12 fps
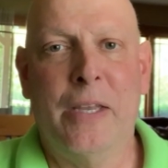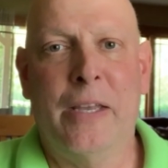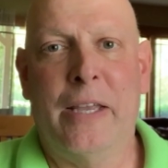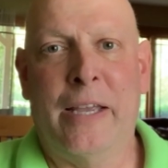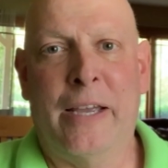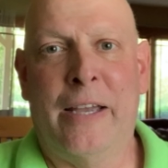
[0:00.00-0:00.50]

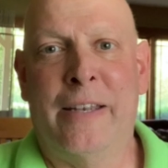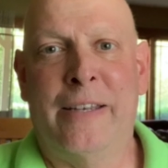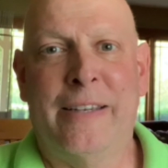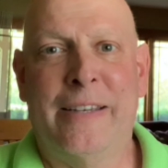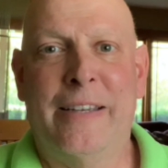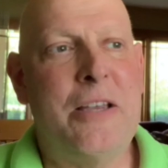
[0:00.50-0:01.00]

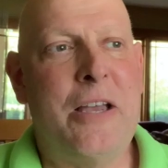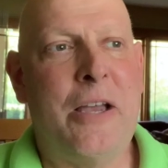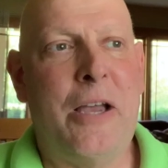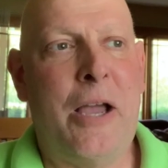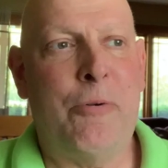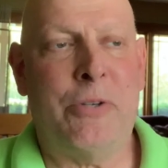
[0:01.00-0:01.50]
And
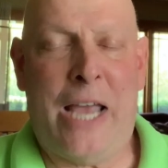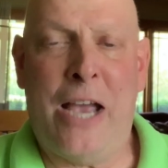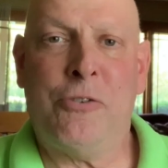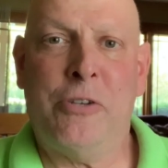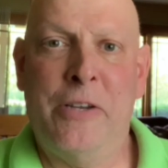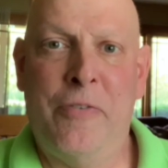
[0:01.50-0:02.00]
I was
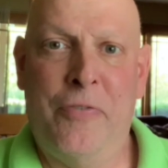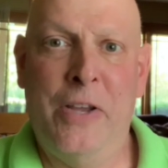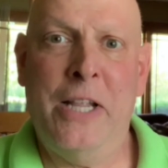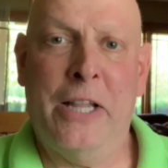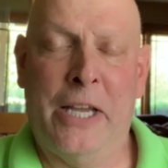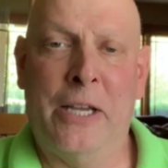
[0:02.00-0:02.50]
actually
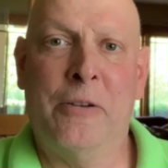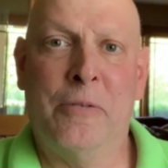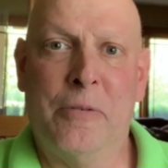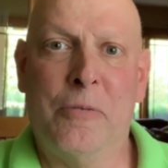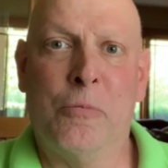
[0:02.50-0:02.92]
feeling